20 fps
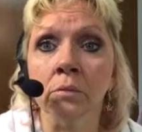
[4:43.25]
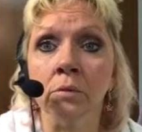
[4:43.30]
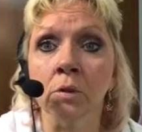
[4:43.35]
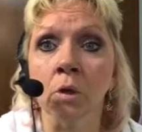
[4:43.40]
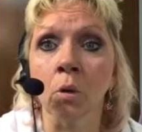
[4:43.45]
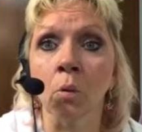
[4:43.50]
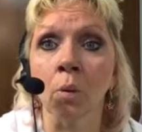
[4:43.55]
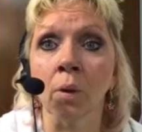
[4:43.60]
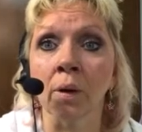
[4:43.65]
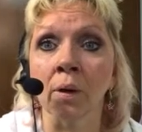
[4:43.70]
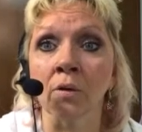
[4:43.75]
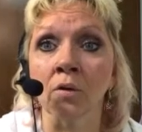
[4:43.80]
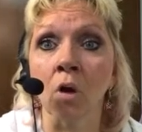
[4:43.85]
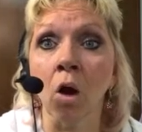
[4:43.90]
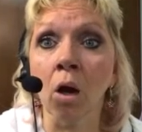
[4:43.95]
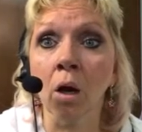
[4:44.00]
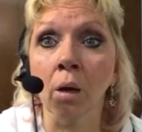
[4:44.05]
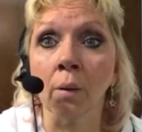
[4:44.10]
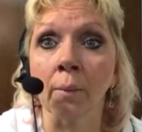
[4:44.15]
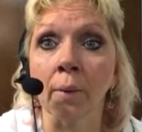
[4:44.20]
don't want to
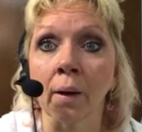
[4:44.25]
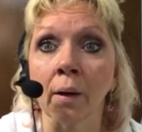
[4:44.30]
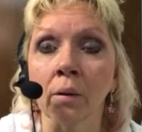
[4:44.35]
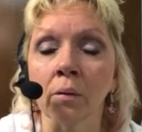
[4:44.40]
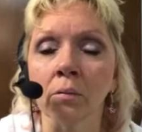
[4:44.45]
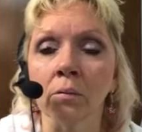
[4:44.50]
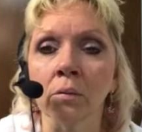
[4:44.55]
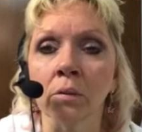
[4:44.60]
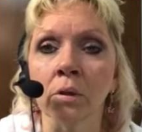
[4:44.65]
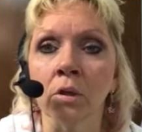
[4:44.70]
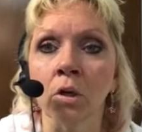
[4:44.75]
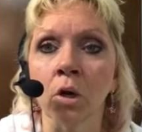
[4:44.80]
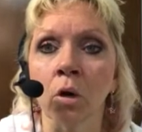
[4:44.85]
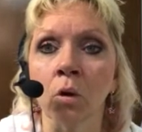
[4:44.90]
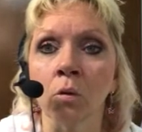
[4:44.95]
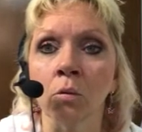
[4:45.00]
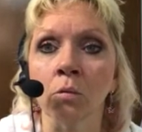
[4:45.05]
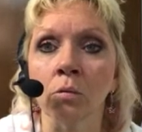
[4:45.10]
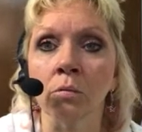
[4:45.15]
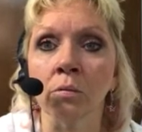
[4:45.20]
talk about, you
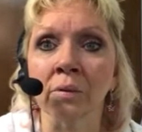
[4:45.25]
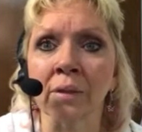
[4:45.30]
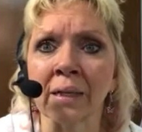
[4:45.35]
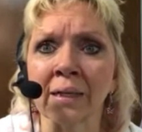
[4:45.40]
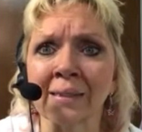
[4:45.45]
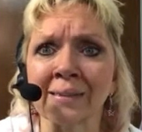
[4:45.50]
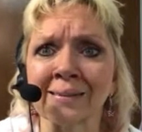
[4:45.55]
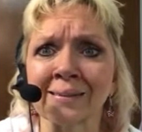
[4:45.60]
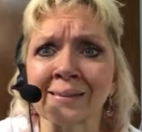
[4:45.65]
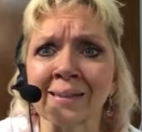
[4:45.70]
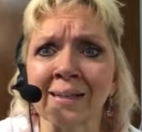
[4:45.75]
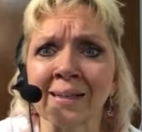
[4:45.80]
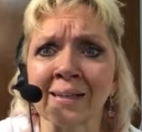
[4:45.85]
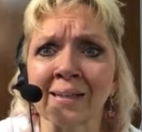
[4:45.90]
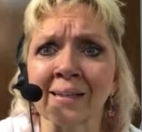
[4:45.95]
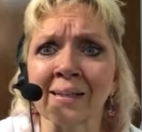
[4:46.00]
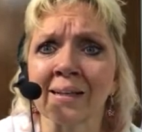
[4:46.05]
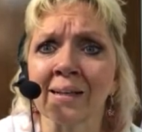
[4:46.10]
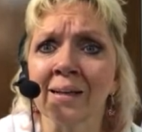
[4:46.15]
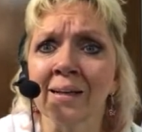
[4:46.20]
know, things
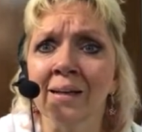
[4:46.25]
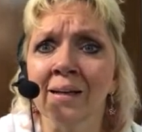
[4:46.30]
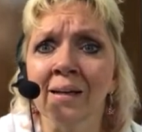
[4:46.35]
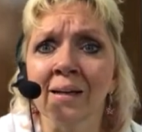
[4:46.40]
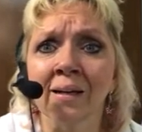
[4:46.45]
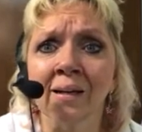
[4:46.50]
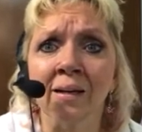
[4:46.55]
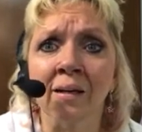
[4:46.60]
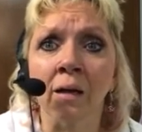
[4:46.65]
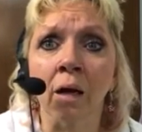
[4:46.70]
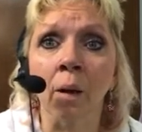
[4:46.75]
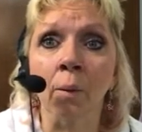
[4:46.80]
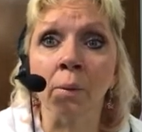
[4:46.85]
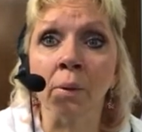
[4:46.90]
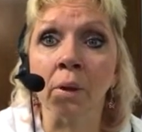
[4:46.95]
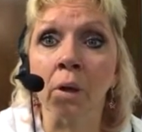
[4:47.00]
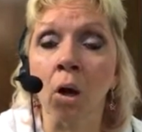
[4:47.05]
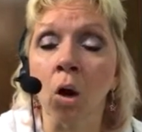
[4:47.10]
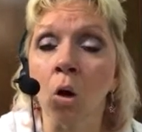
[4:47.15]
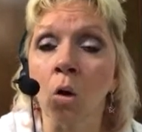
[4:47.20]
can come
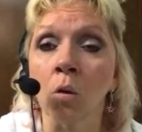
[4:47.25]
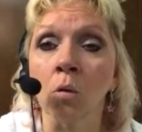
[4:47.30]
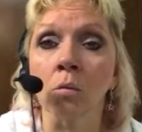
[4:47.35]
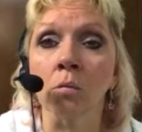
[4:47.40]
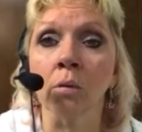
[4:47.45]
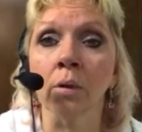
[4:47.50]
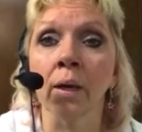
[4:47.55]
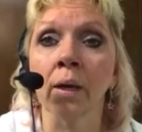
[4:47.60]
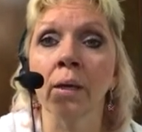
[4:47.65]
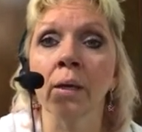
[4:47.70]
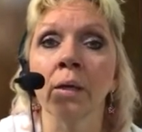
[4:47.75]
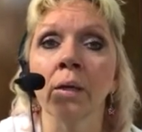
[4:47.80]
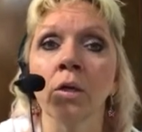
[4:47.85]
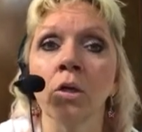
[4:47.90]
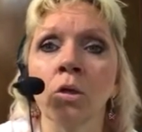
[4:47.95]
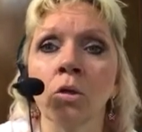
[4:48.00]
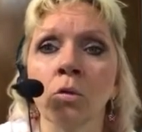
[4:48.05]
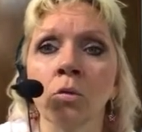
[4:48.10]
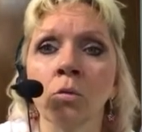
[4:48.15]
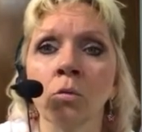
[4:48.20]
and go, and
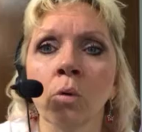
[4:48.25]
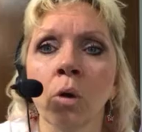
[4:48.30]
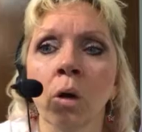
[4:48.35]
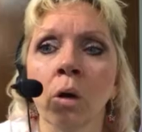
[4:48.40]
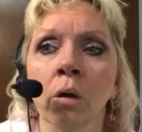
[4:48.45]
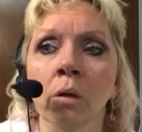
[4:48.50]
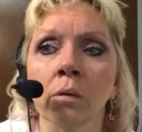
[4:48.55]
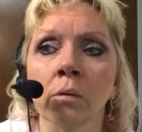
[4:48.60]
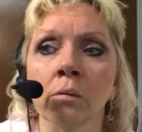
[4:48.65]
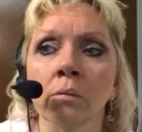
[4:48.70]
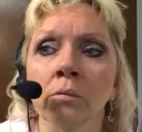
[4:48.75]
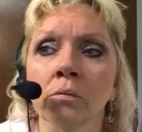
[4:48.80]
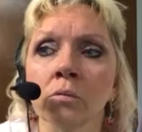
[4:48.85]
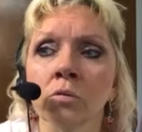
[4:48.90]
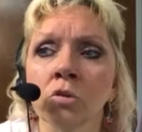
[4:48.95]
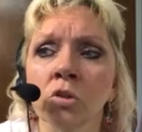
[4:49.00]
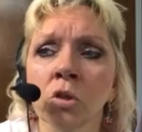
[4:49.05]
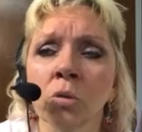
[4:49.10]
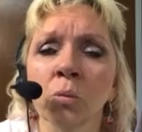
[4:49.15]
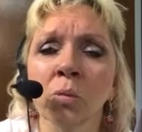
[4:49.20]
you uh,
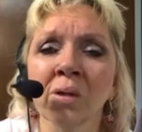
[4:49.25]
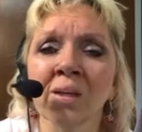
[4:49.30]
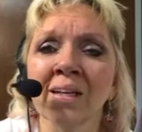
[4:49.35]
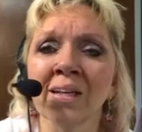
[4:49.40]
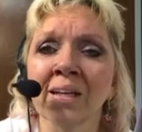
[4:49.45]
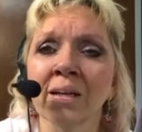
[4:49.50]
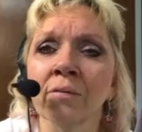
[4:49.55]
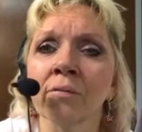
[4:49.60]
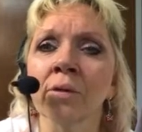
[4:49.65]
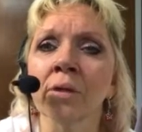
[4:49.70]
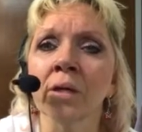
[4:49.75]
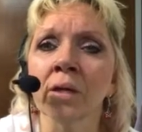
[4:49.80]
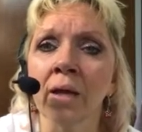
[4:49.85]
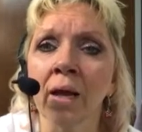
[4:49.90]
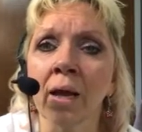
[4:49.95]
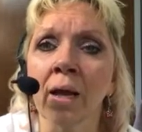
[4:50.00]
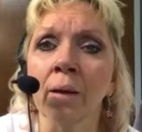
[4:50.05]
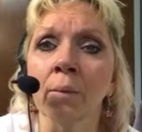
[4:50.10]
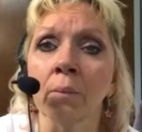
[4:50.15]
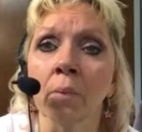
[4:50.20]
shouldn't really give it a
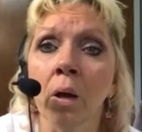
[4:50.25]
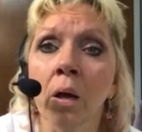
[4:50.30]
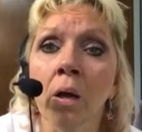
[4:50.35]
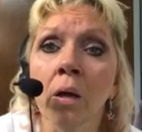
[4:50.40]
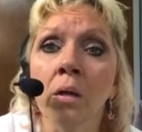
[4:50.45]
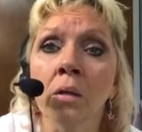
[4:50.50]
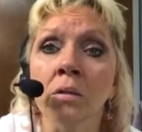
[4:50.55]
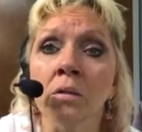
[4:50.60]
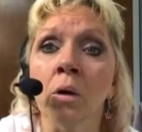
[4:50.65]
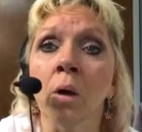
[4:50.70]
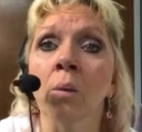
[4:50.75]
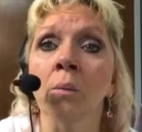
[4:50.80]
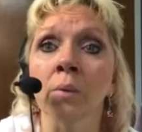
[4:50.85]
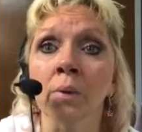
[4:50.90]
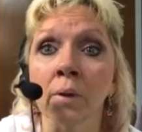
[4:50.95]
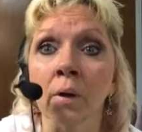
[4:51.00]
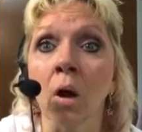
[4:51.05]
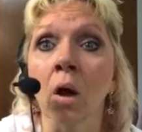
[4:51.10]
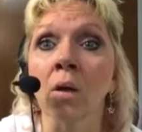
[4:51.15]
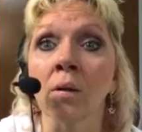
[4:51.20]
name. So I'm
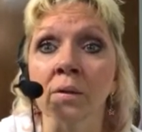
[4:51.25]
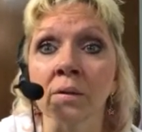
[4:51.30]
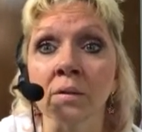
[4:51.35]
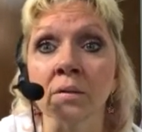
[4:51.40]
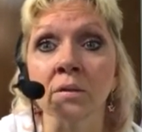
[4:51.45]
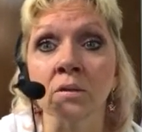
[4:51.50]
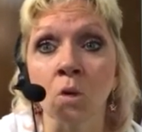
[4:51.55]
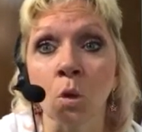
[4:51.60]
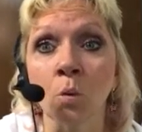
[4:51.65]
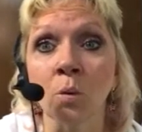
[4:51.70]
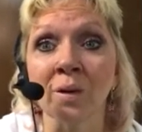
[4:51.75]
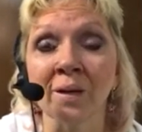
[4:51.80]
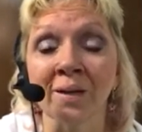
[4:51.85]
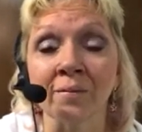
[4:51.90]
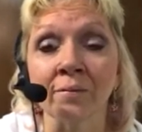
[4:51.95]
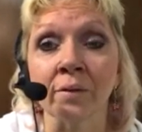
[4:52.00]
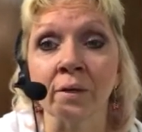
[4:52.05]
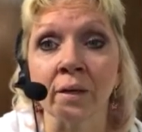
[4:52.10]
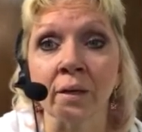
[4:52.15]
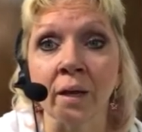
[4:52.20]
going to call this Don't
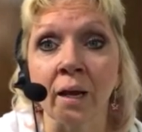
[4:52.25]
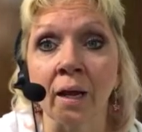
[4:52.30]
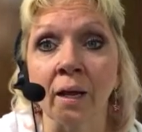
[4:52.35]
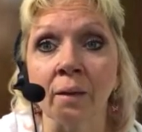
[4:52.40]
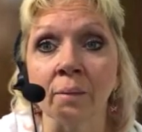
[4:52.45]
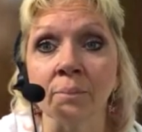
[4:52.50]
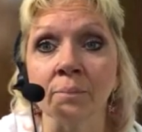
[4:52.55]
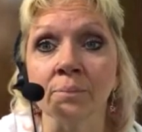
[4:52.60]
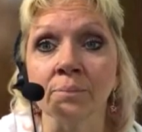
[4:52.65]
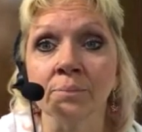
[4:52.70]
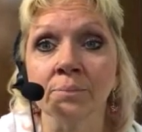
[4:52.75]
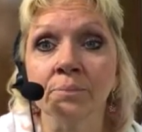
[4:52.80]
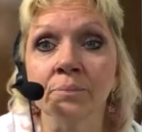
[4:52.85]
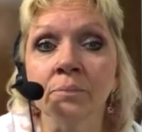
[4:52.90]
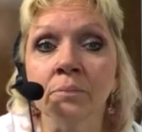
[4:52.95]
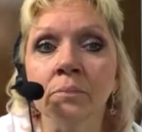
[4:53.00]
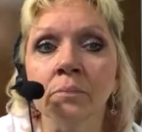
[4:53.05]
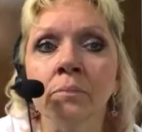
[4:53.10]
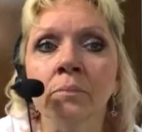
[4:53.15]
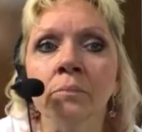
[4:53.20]
Give It a Name
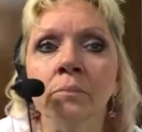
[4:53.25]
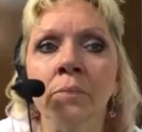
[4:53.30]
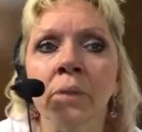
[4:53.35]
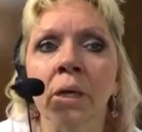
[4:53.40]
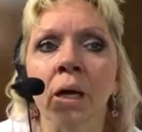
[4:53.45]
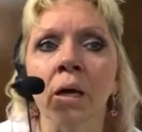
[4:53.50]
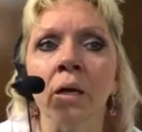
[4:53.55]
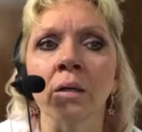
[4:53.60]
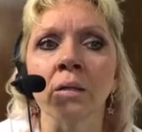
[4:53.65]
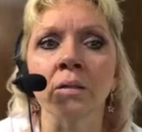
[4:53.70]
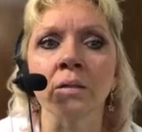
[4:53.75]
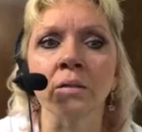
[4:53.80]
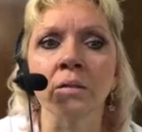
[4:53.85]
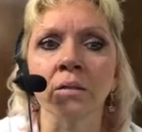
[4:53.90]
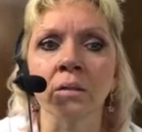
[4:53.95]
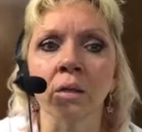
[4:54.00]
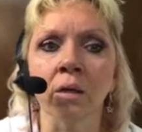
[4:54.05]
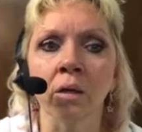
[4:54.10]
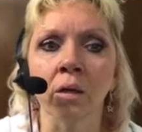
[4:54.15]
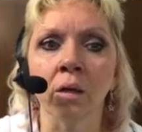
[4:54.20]
because